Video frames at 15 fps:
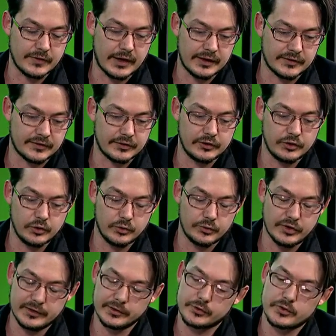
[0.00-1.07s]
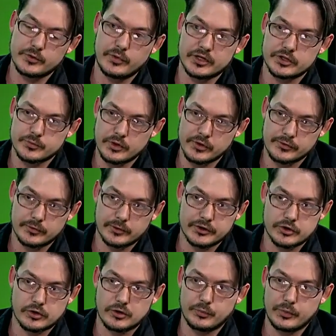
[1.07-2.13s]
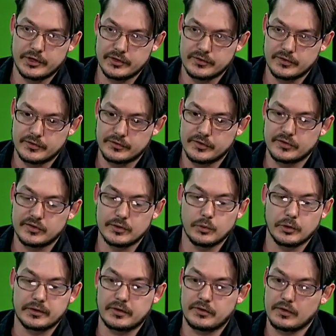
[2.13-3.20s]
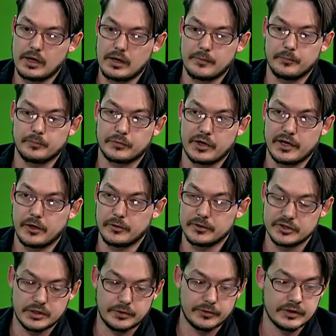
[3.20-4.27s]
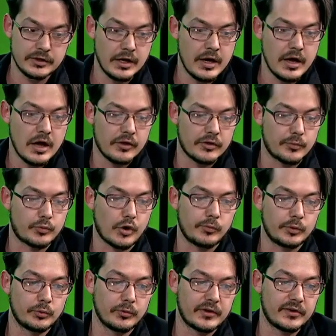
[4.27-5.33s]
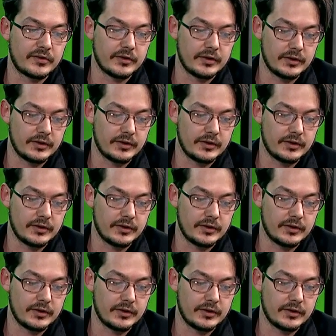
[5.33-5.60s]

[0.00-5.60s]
nice to use industry benchmarks to look at your competitors to see what they are achieving. The problem with this